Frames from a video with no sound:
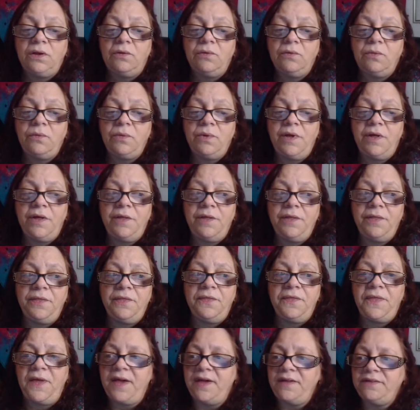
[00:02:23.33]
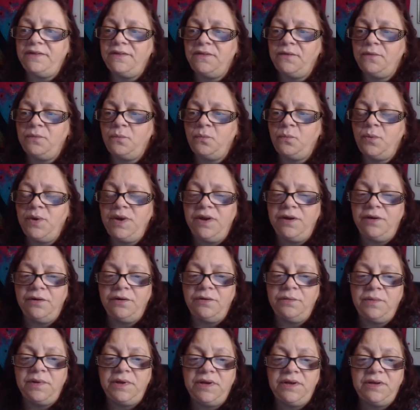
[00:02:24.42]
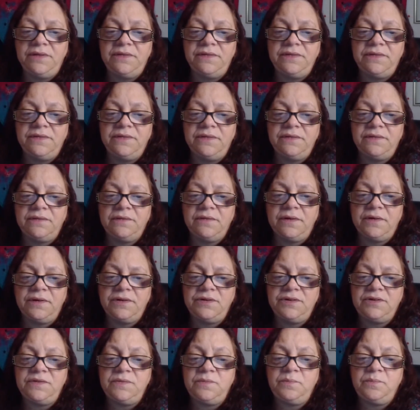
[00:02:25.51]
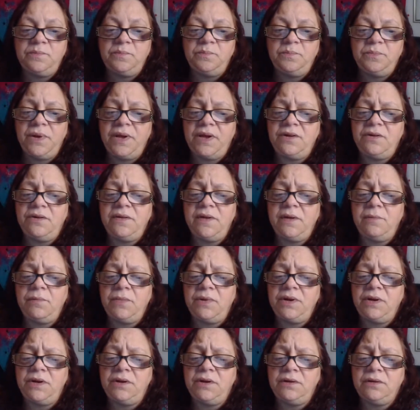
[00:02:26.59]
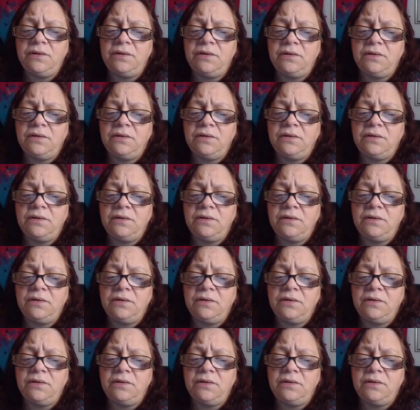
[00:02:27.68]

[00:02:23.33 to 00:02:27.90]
Well, that's weird because I just paid all that money